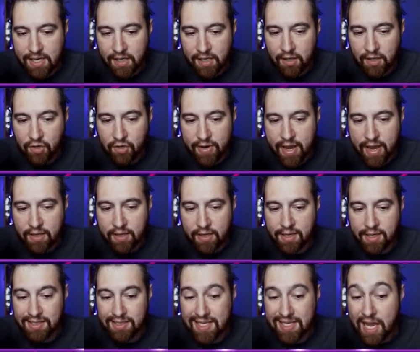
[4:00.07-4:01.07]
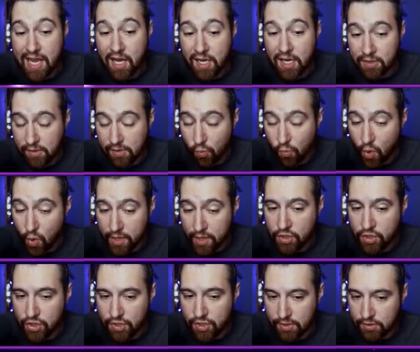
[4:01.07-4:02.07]
Groudon can take on one
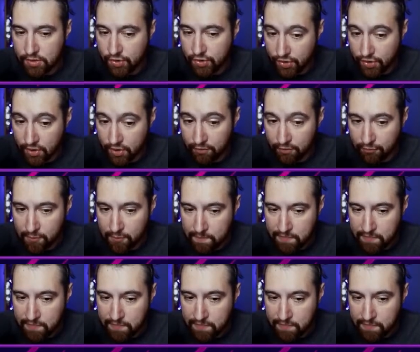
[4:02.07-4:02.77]
Surf,